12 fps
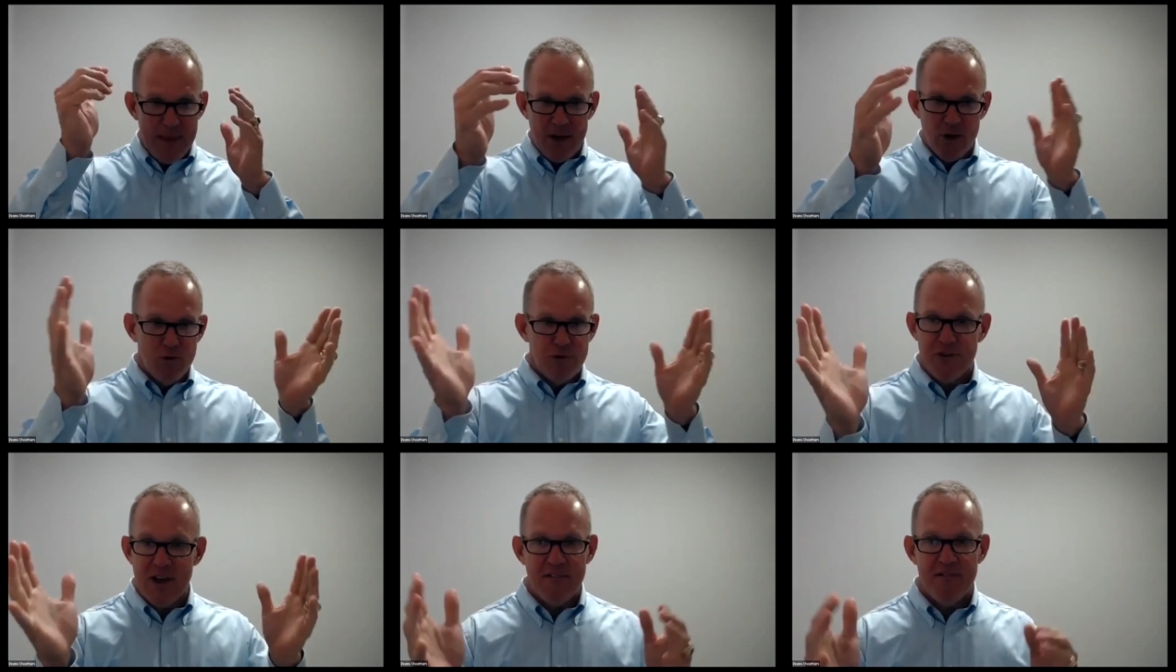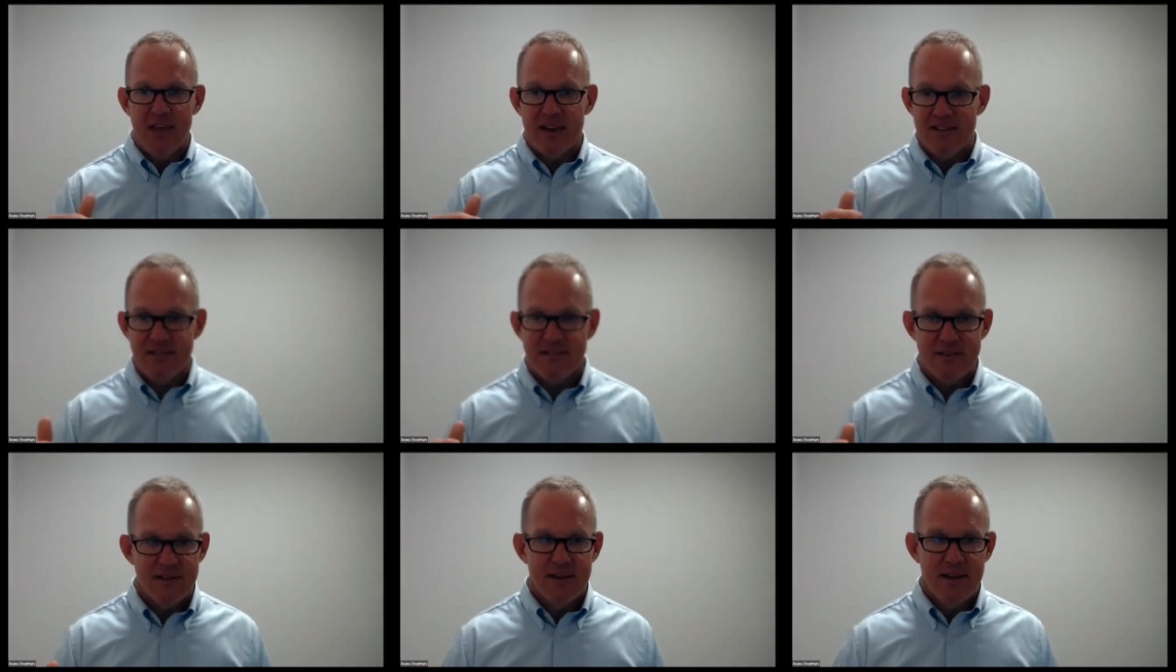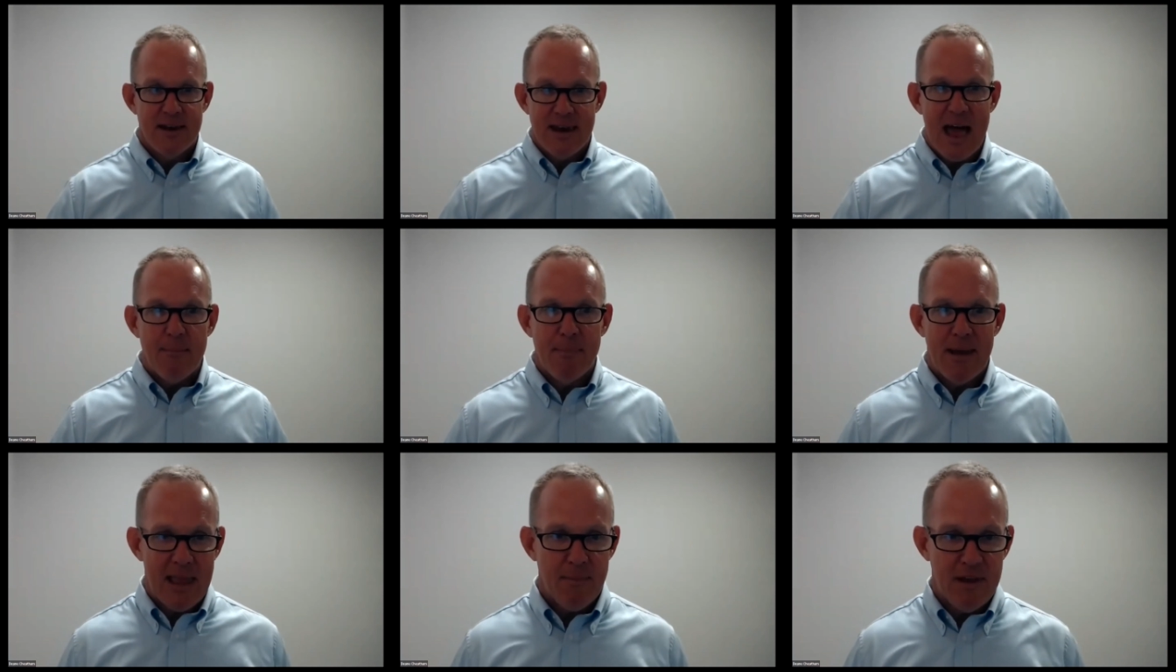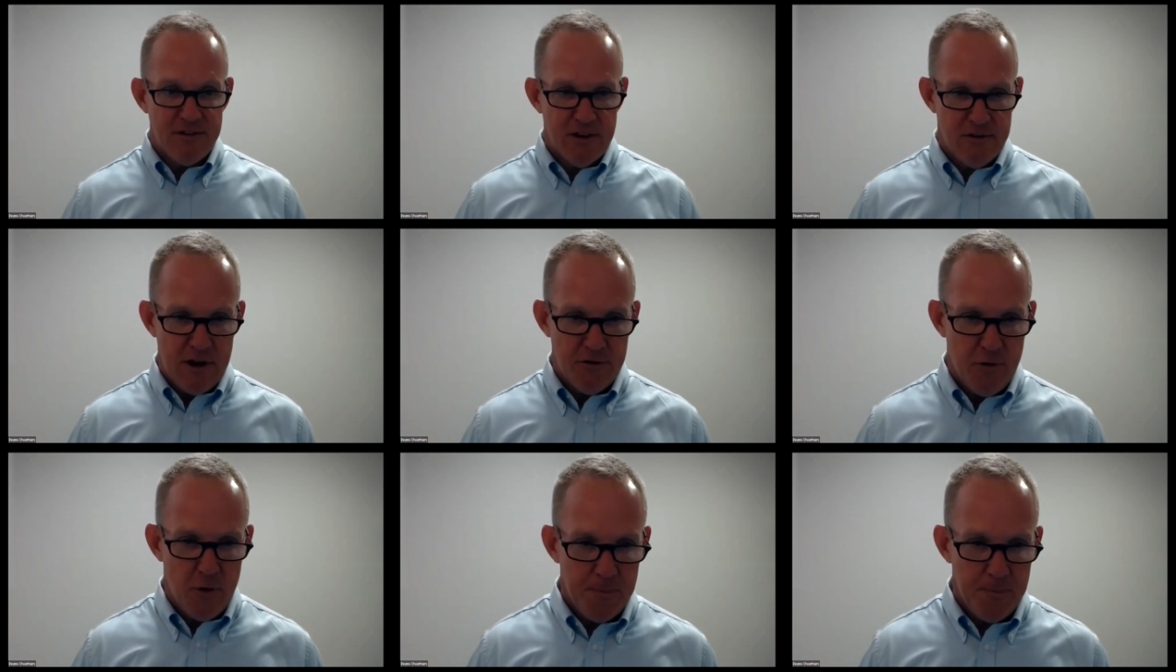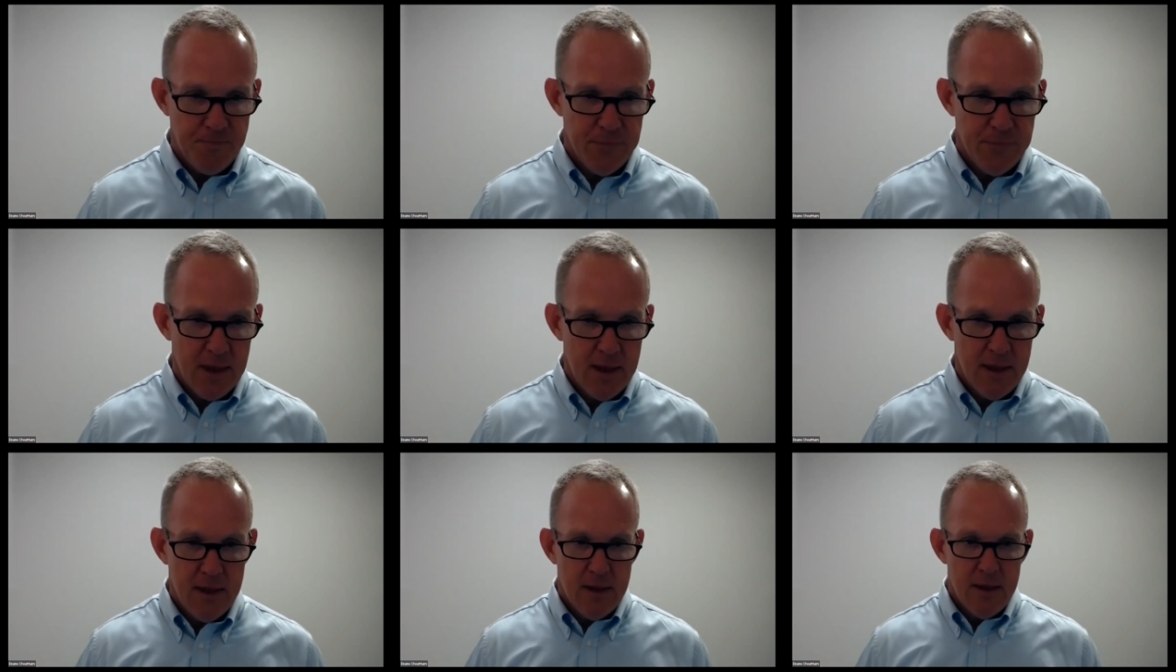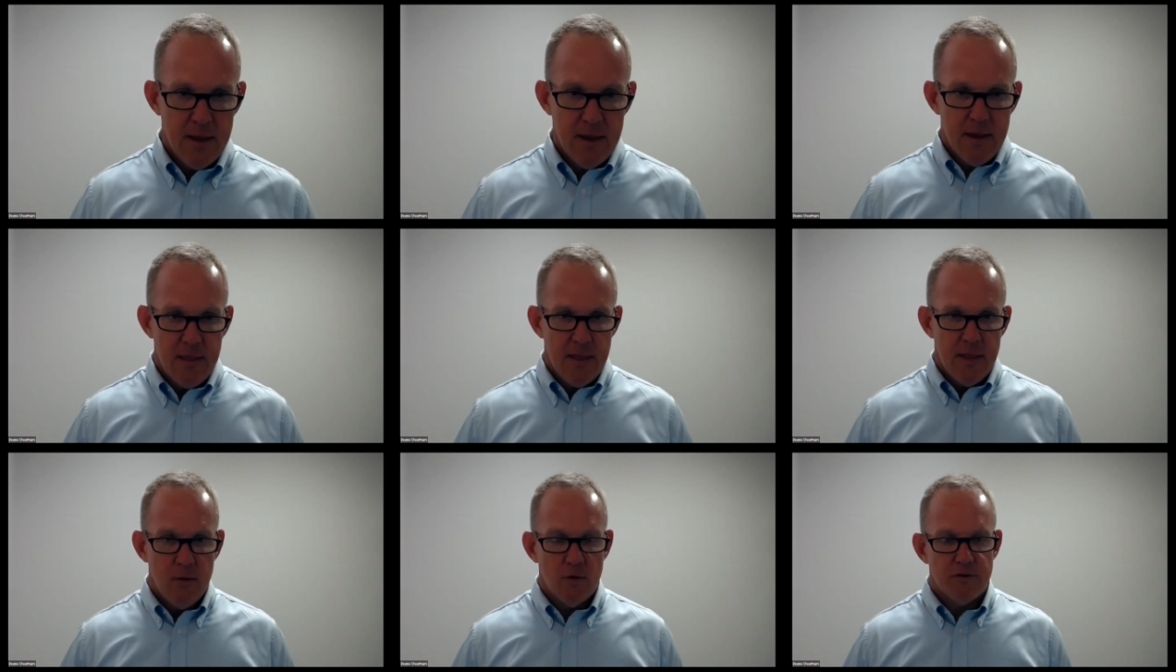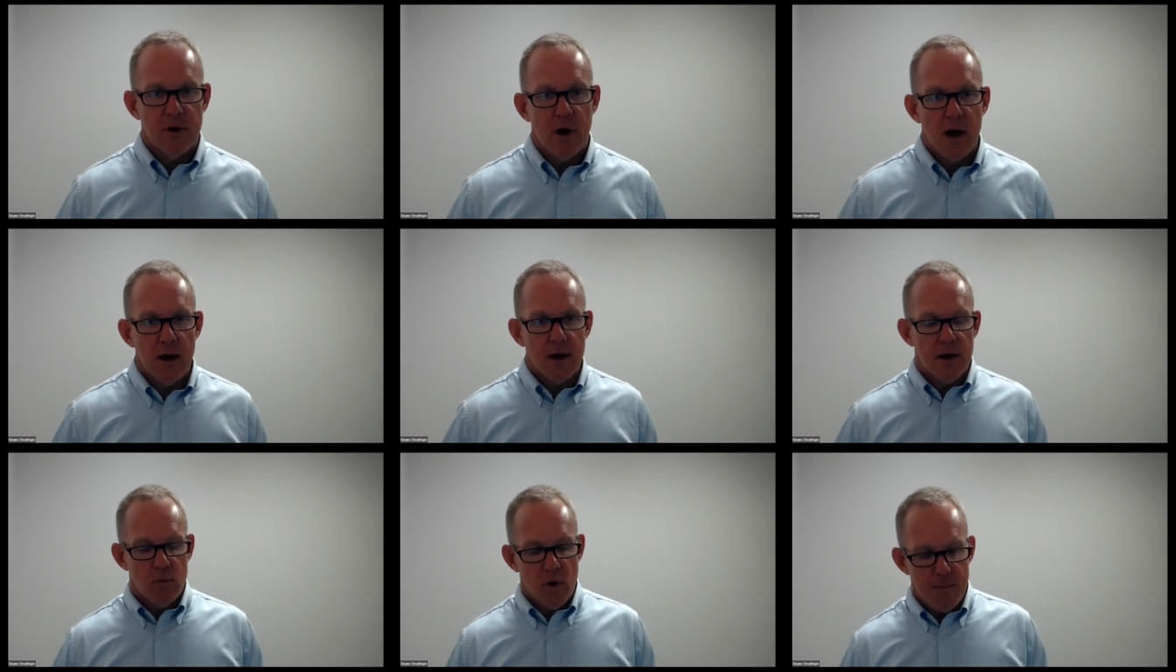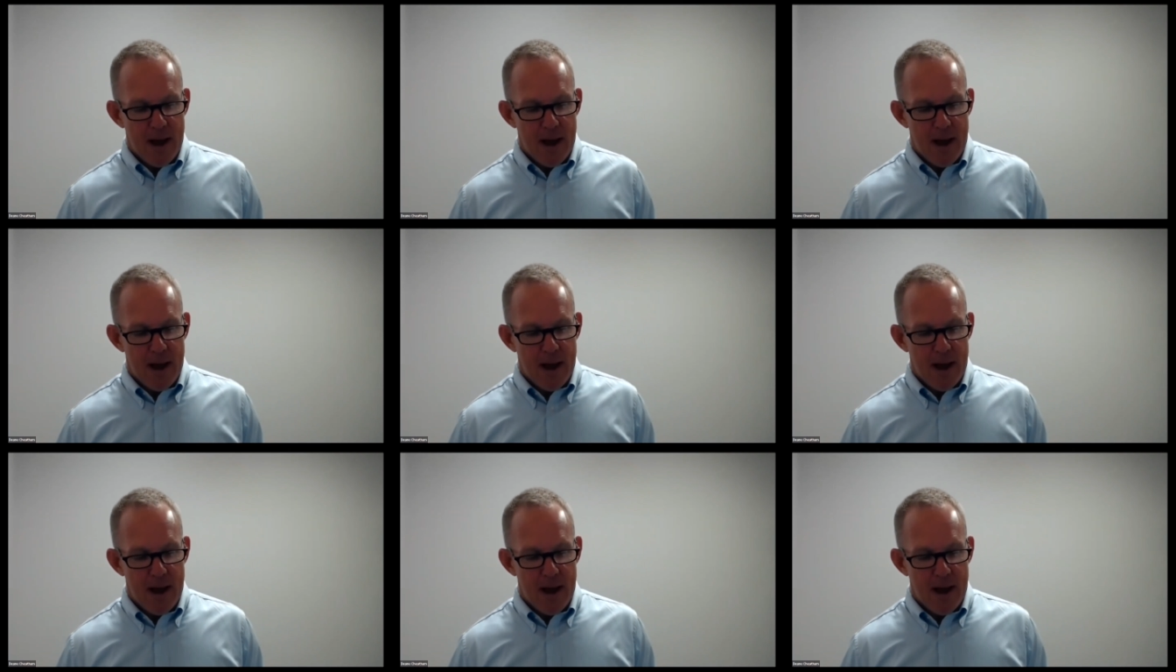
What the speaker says: do stuff that's not making me successful. There was one of my